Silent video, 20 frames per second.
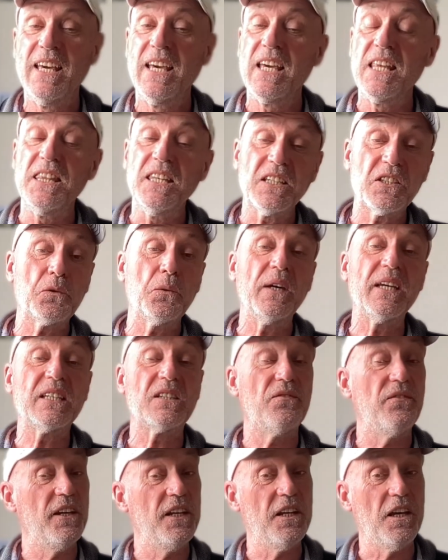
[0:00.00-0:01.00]
In this
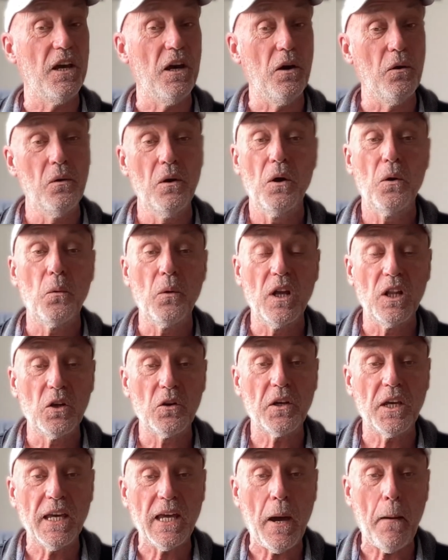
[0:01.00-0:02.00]
week's video, we're
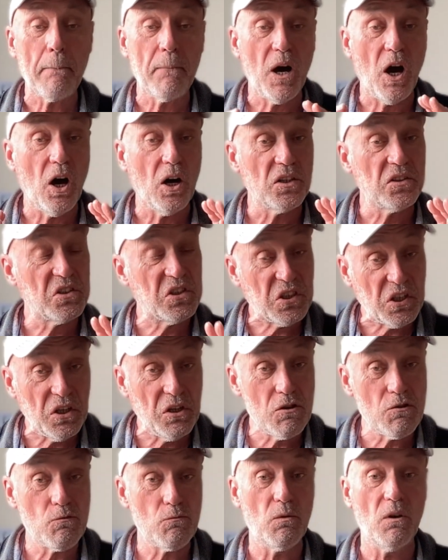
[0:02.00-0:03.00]
looking at part
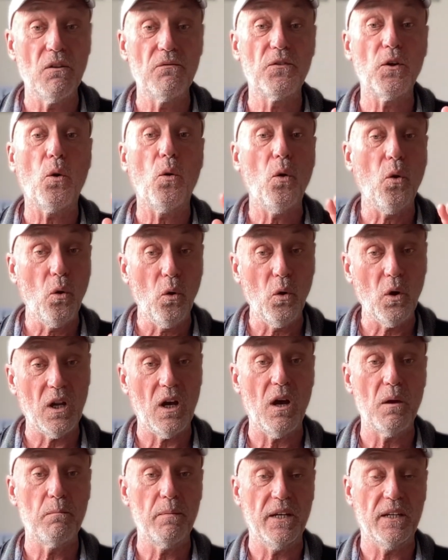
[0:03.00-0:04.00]
2 of the haul
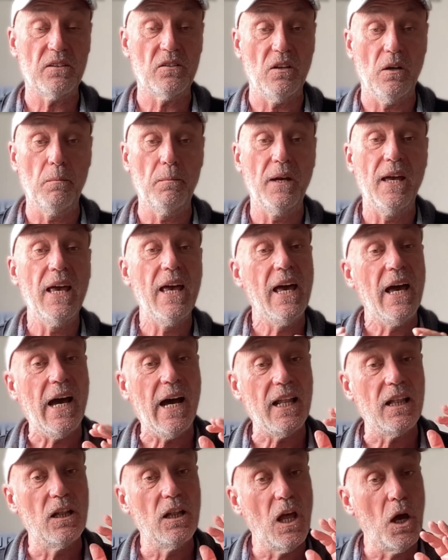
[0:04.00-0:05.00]
I picked up
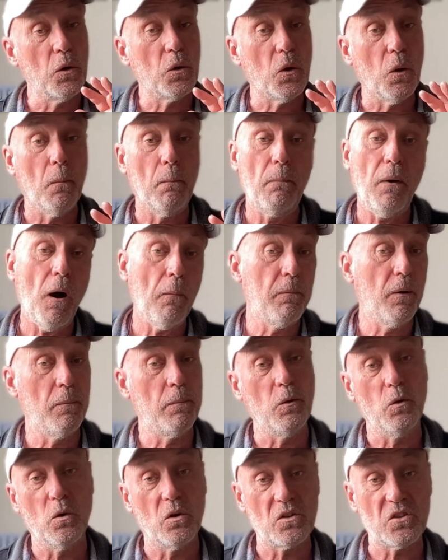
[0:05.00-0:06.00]
at local pop-up
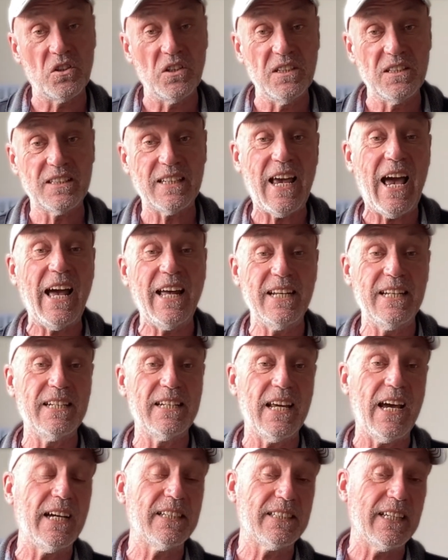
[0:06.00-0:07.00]
auctions and
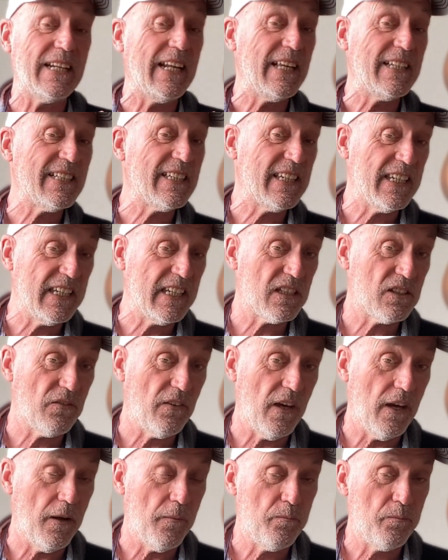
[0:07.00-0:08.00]
at an antiques
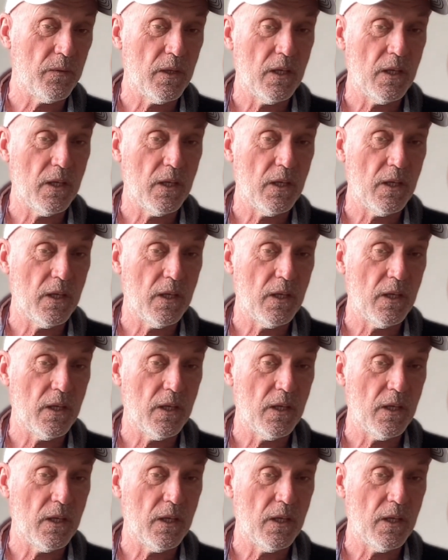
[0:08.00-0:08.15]
fair.